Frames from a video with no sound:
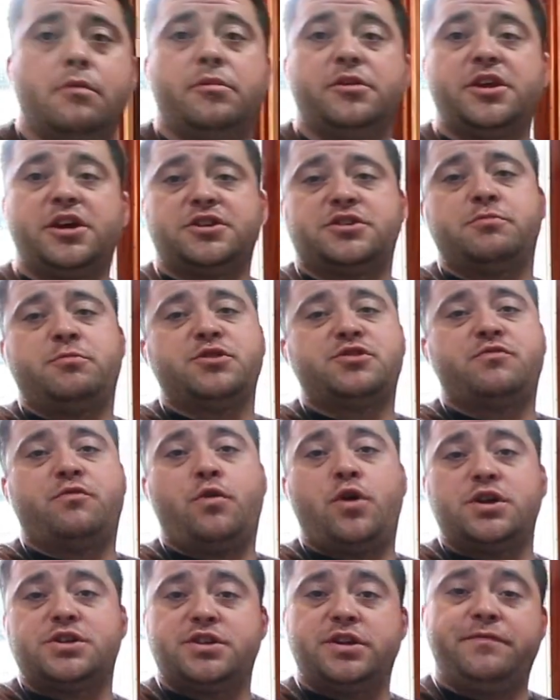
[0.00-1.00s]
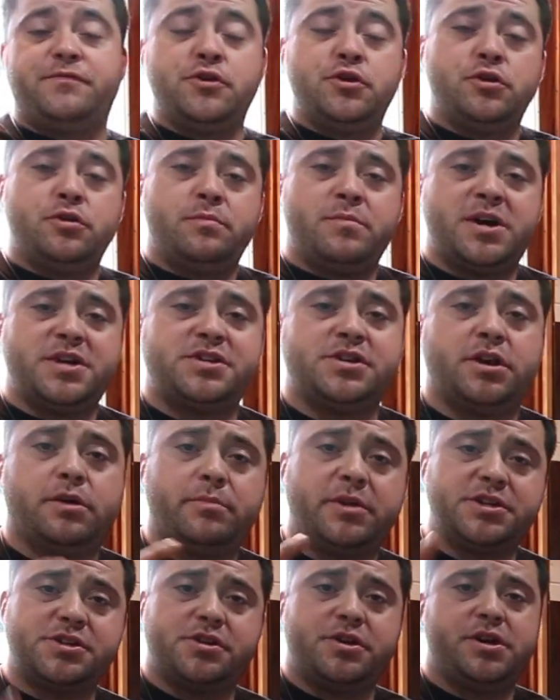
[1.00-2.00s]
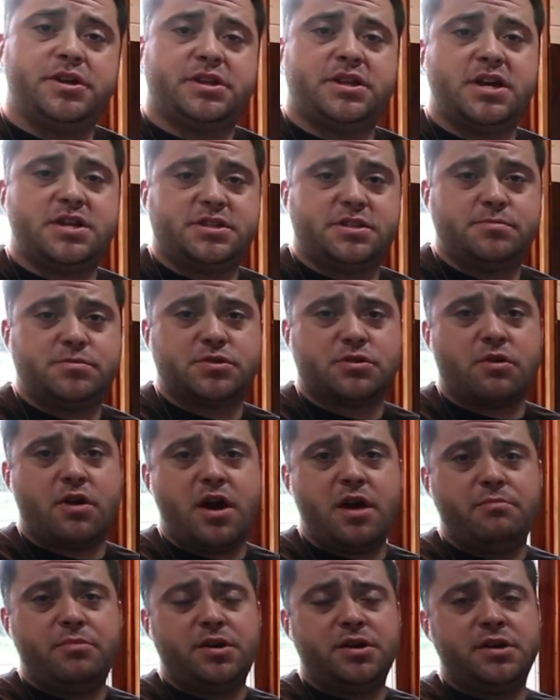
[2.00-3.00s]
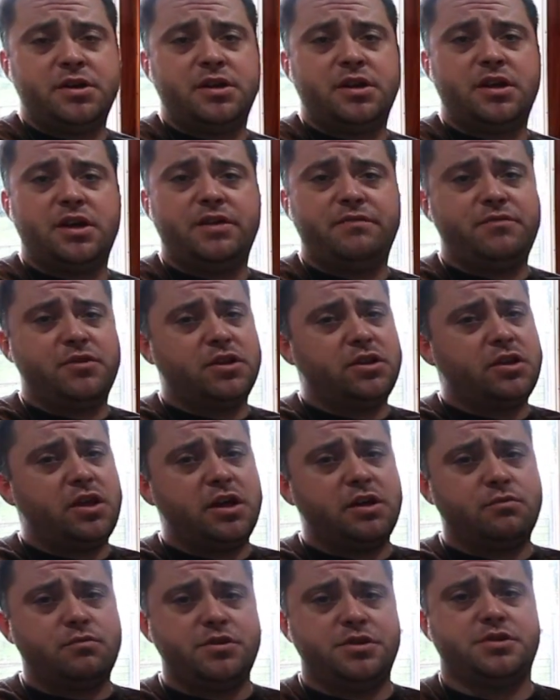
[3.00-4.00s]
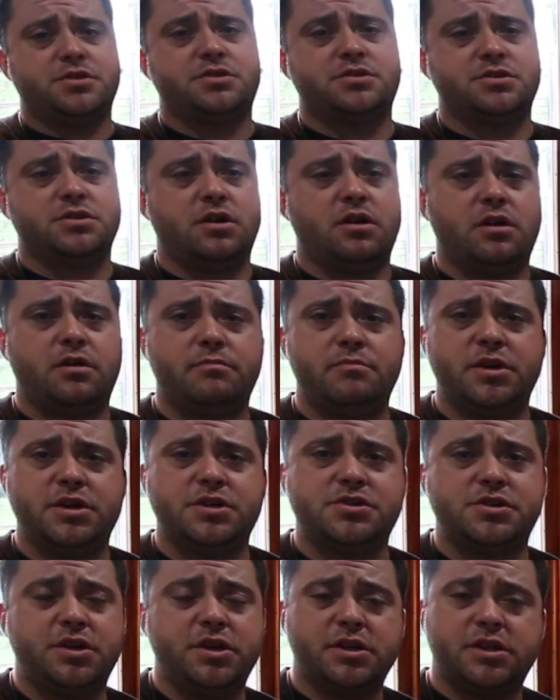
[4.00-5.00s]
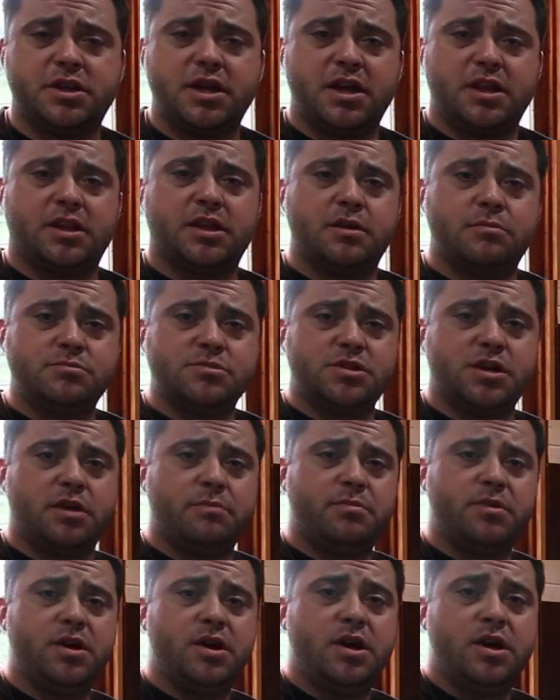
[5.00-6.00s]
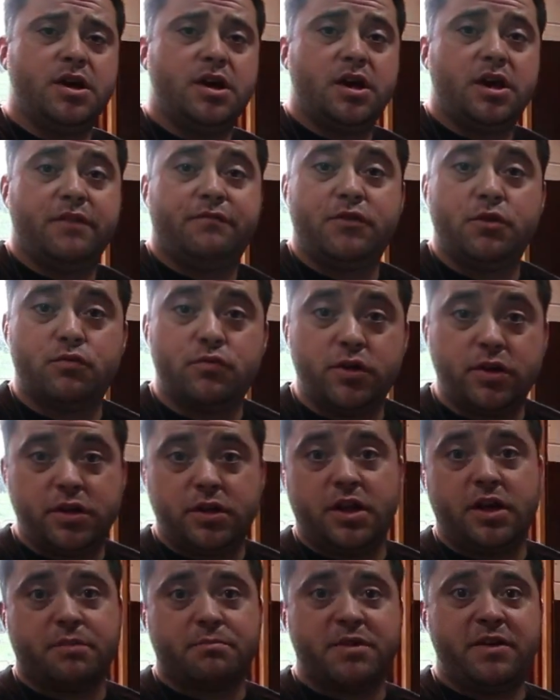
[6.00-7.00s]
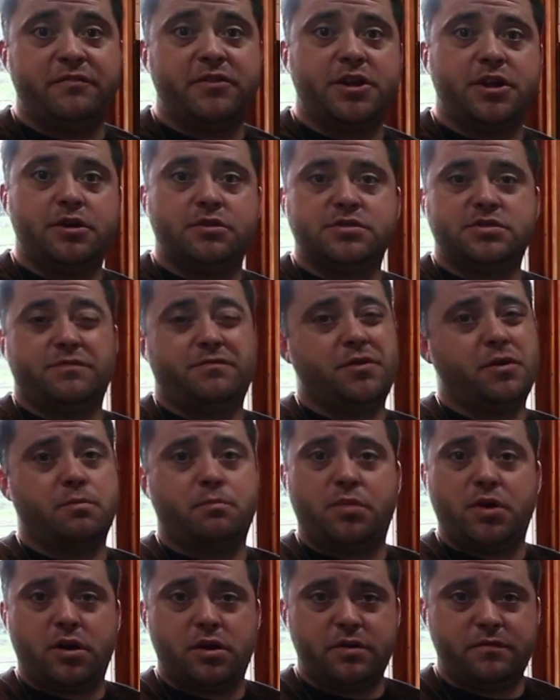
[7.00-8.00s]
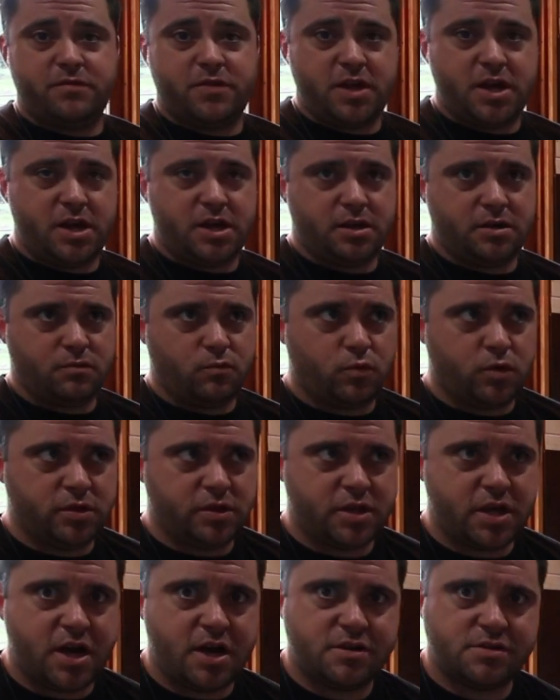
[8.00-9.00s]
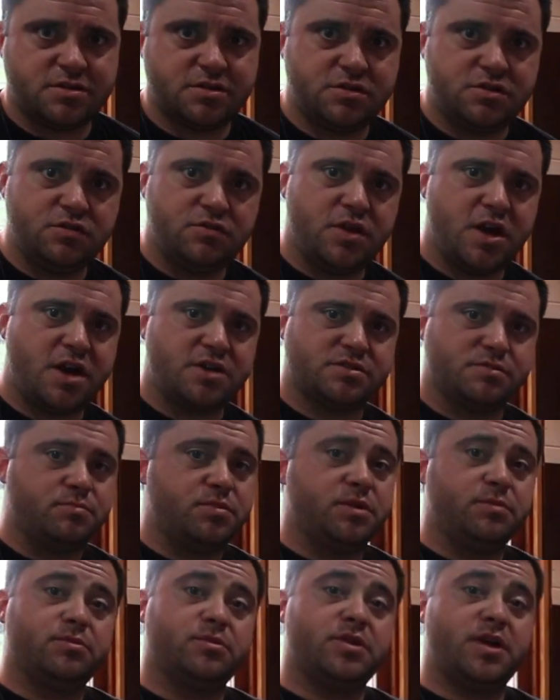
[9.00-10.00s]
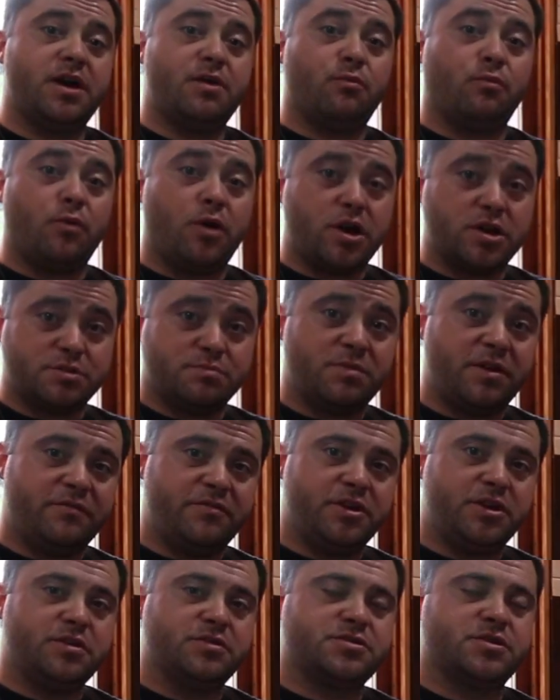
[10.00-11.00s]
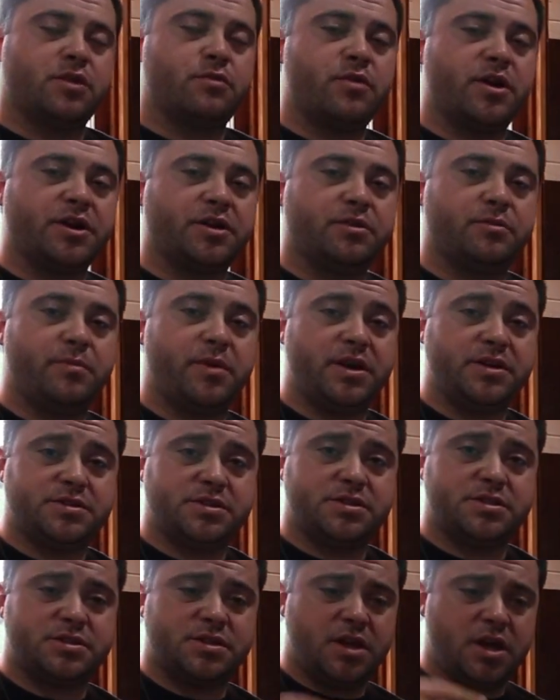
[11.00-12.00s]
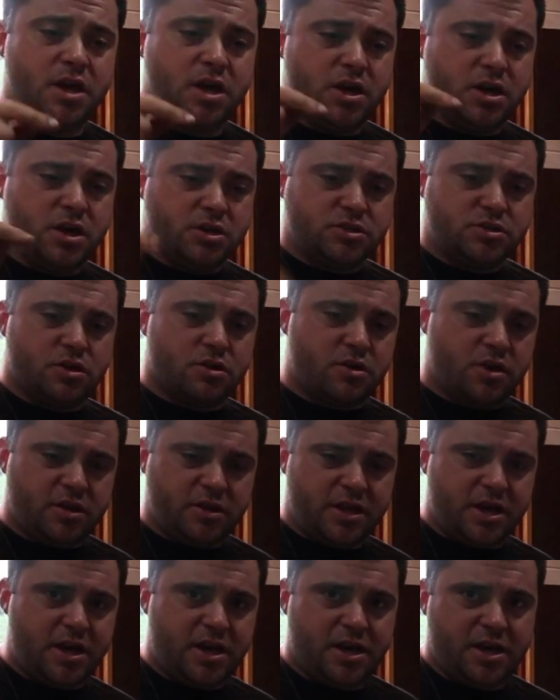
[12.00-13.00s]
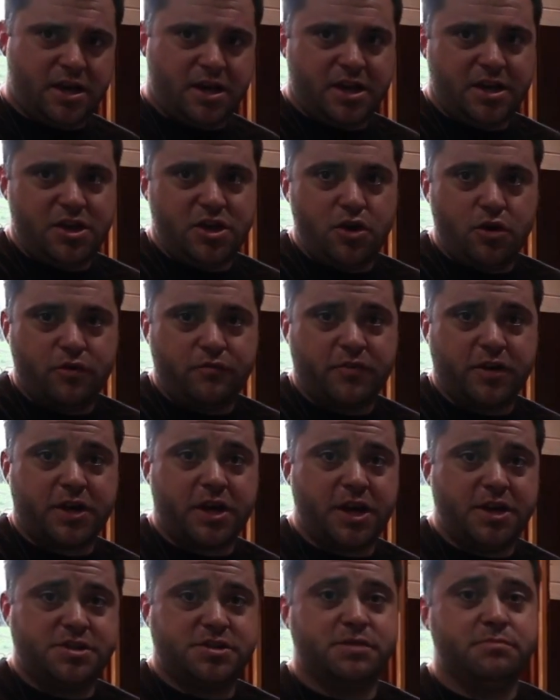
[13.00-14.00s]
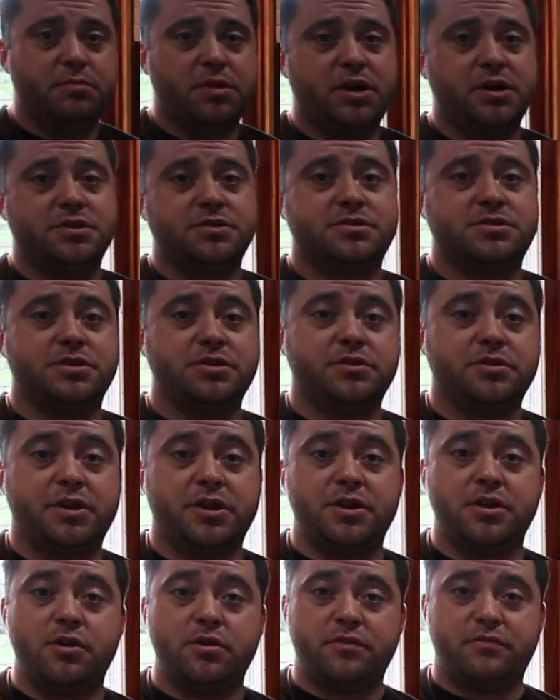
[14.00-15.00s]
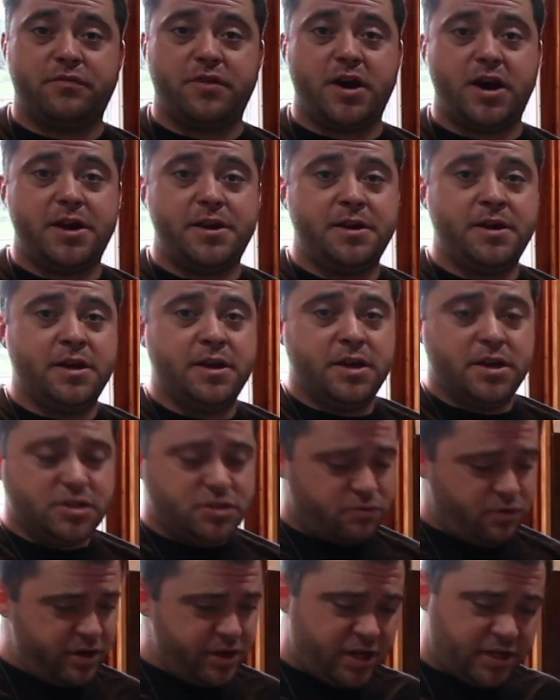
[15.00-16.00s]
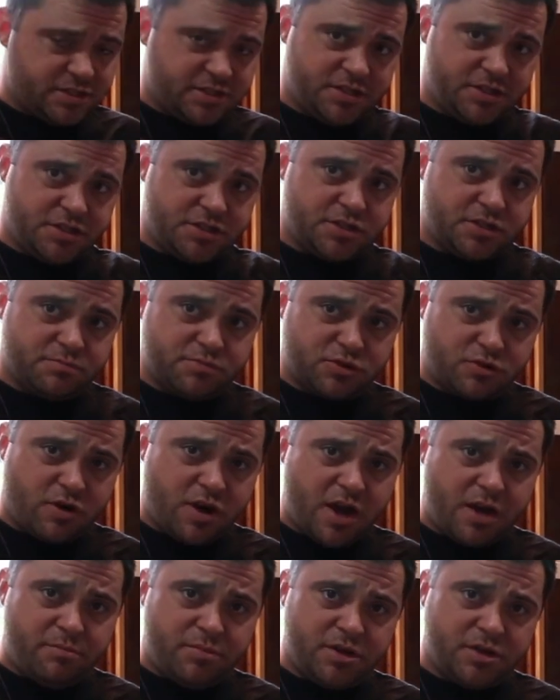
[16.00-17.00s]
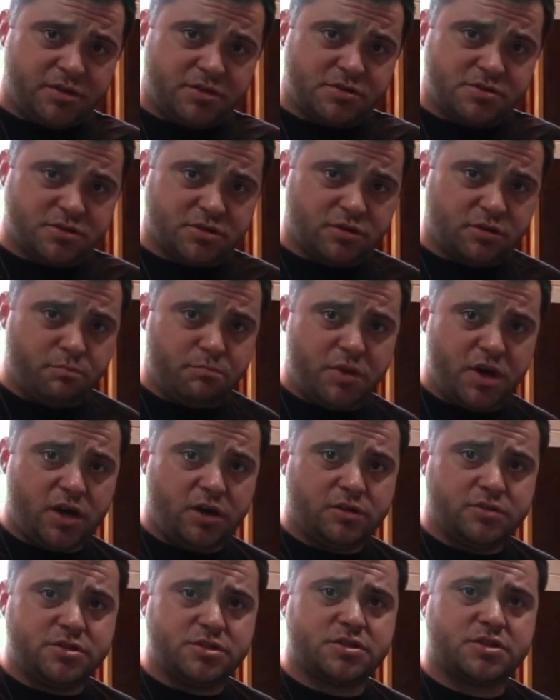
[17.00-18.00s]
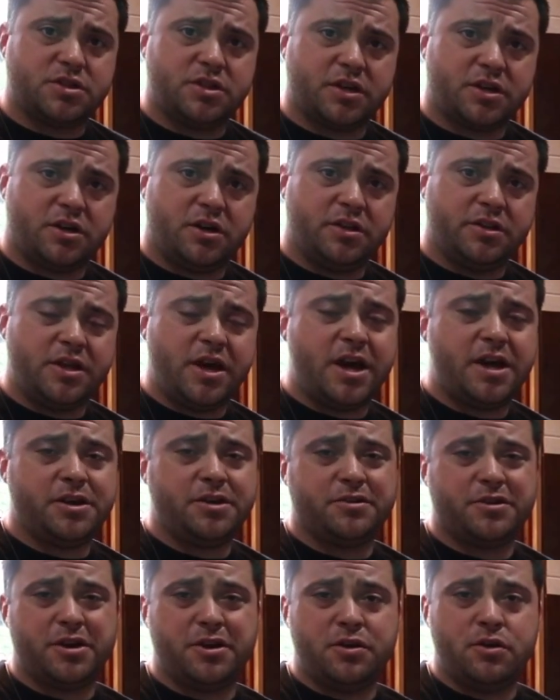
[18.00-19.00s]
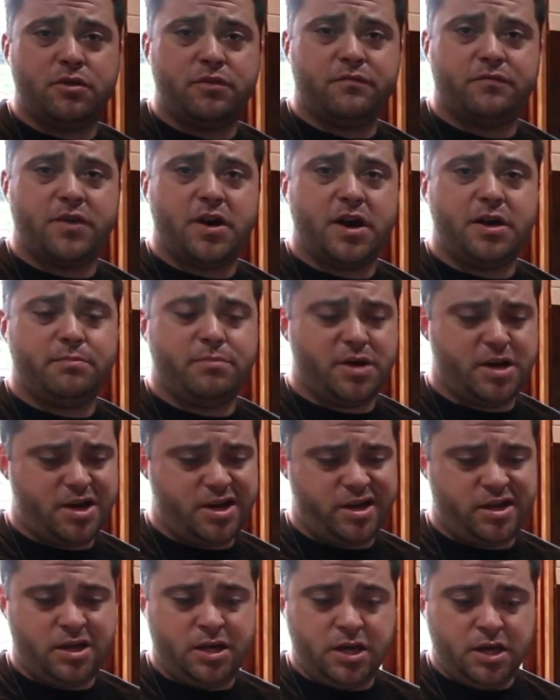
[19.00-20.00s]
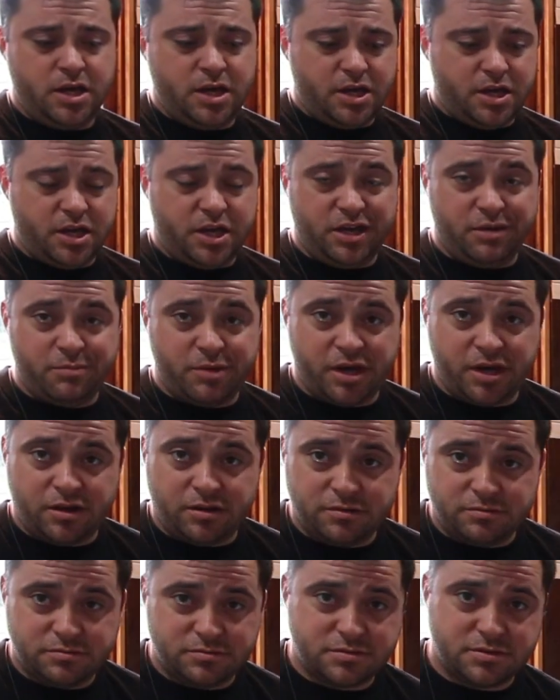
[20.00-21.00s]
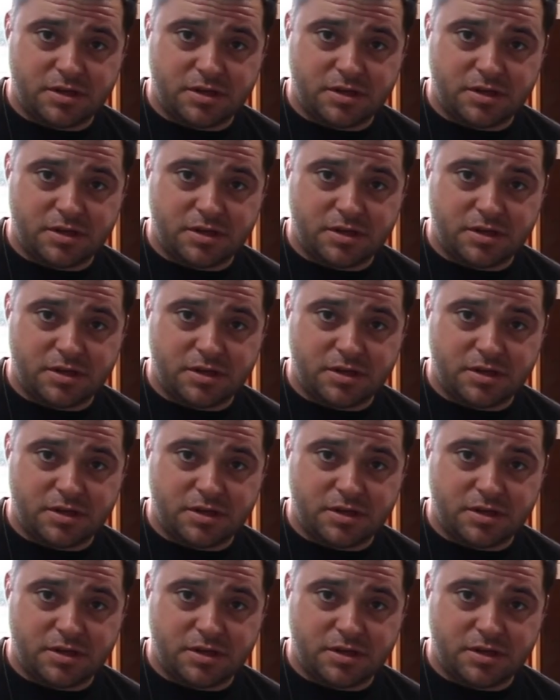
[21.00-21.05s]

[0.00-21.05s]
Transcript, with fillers: But thanks so much for watching. If you're new to my channel, make sure you hit that subscribe button. If you like what you saw, make sure you hit that thumbs up. If you really like my videos, if you're part of that 1,000, 2,000 people that watch my videos on a regular basis, turn on that uh, notification button so you'll get notified. It's right next to the subscribe button. There's a little bell. Just click on that. You'll get notified by email.